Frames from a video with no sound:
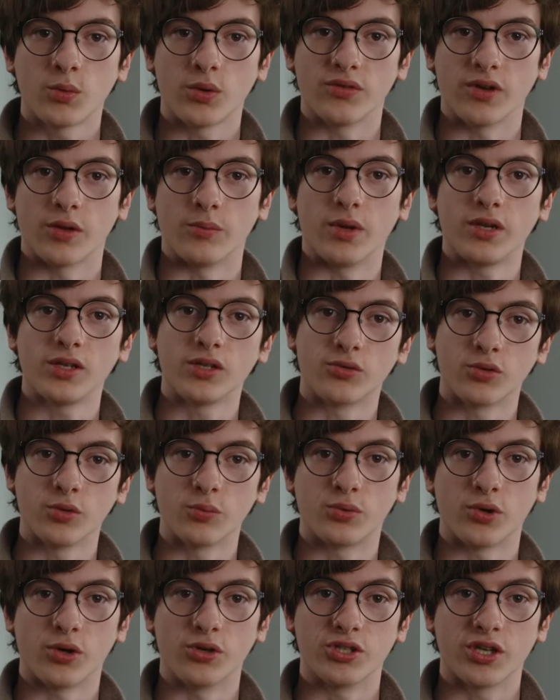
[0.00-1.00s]
We've had many group
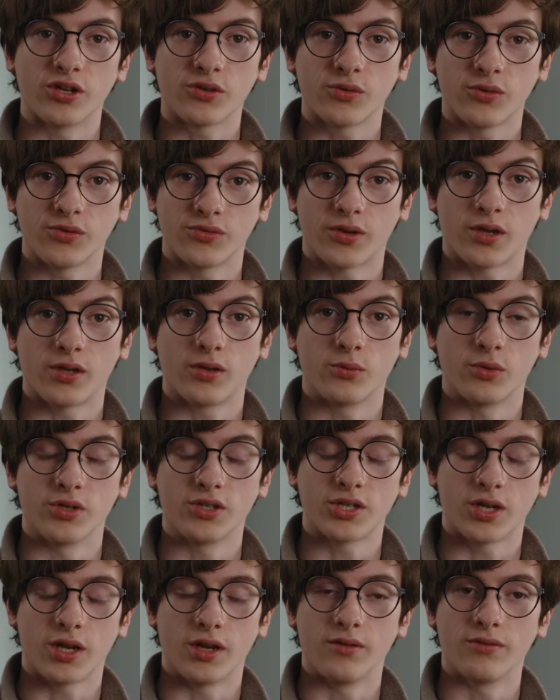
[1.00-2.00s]
projects,
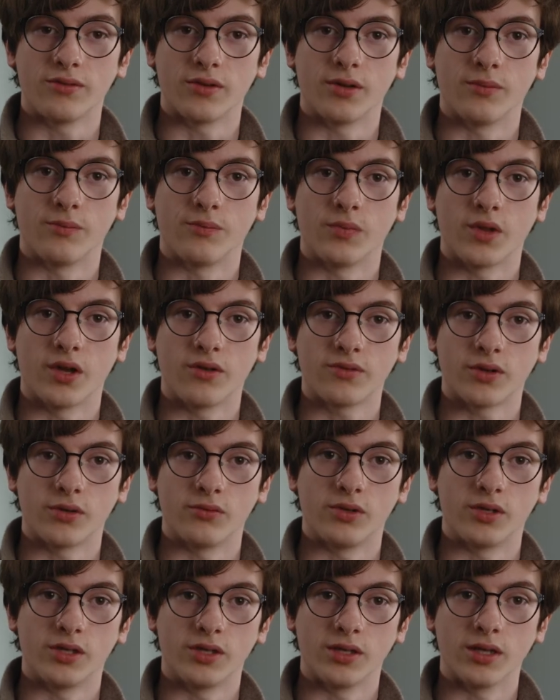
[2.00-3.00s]
which I found
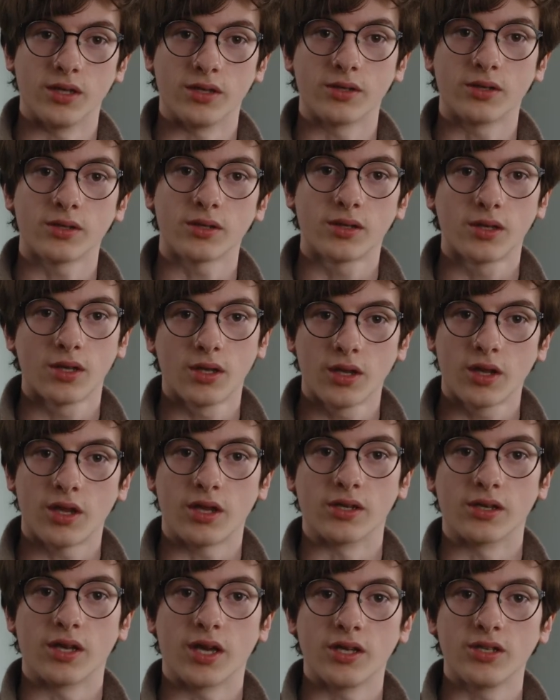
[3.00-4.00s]
really like
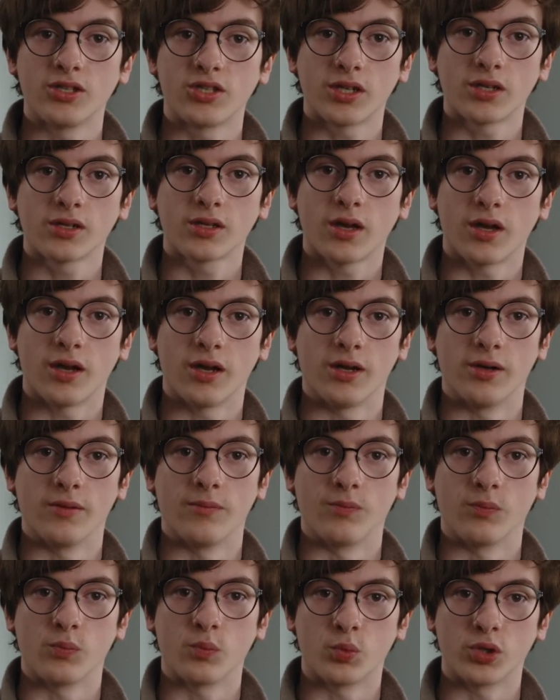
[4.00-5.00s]
engaging.
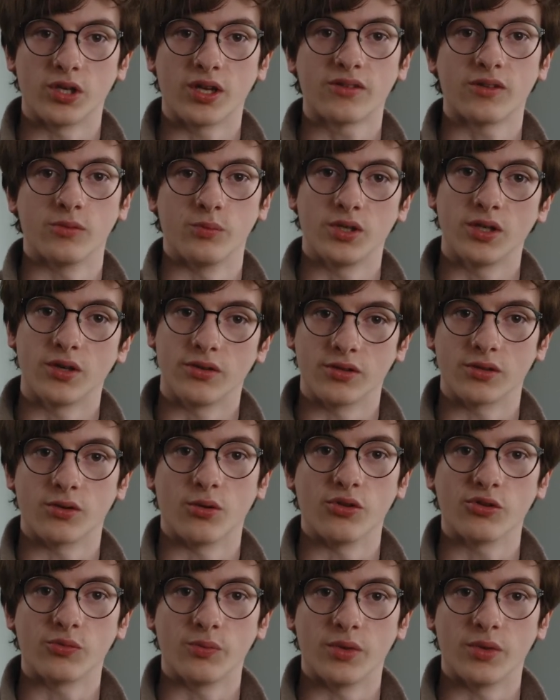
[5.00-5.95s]
We get to meet other course